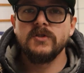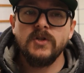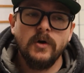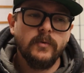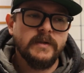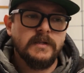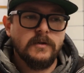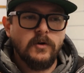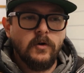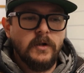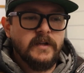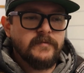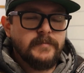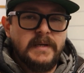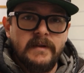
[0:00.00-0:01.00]
So with the
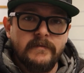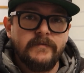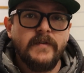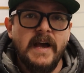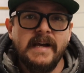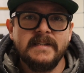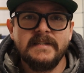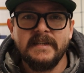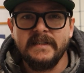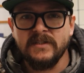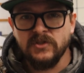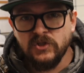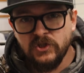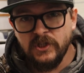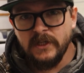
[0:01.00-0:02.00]
goal of being fast
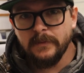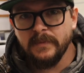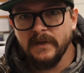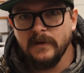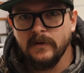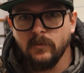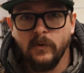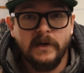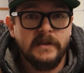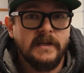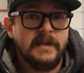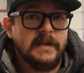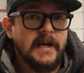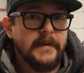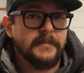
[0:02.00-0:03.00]
and cheap, what did
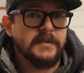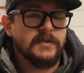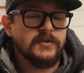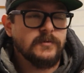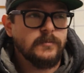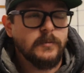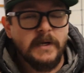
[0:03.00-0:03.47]
they accomplish?